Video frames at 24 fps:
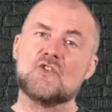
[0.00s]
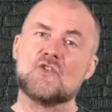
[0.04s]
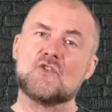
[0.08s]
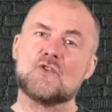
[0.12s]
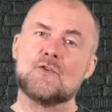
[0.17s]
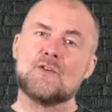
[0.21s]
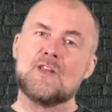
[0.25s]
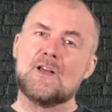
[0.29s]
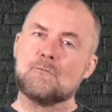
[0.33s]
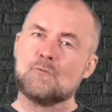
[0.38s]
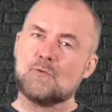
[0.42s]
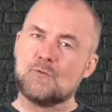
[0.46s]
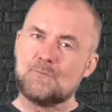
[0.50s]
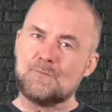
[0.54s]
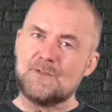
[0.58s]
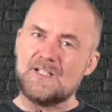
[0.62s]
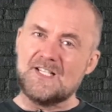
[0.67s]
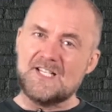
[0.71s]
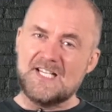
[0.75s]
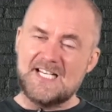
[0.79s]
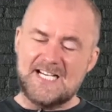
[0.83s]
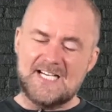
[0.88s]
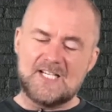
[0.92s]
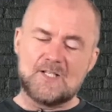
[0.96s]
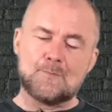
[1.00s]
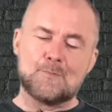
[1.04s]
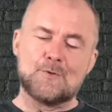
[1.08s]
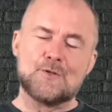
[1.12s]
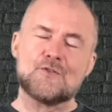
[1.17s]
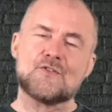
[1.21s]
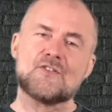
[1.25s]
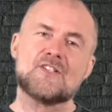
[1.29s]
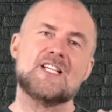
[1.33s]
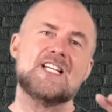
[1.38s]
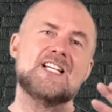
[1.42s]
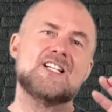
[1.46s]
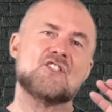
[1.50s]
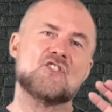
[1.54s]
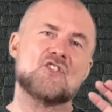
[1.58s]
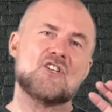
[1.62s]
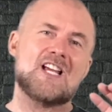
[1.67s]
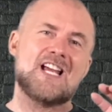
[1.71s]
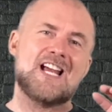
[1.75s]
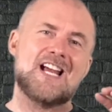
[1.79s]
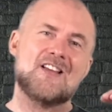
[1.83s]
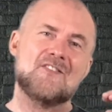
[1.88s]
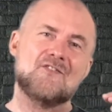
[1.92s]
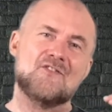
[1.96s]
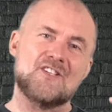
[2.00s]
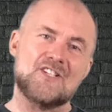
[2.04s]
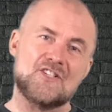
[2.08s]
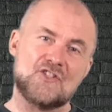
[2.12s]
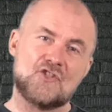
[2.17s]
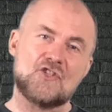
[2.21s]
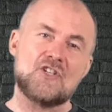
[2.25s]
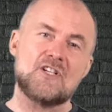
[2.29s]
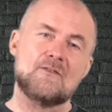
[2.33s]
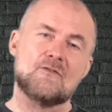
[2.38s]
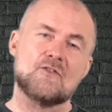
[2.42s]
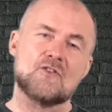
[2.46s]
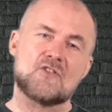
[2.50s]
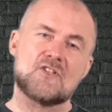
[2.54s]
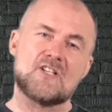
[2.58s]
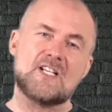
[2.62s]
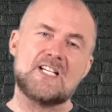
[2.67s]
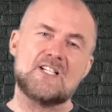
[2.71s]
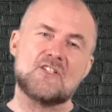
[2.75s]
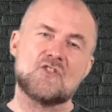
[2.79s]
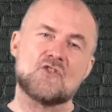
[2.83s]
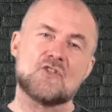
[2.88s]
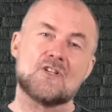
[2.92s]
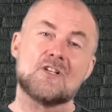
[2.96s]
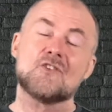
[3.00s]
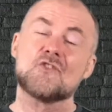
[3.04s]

So that would be the expert stage and the achiever stage.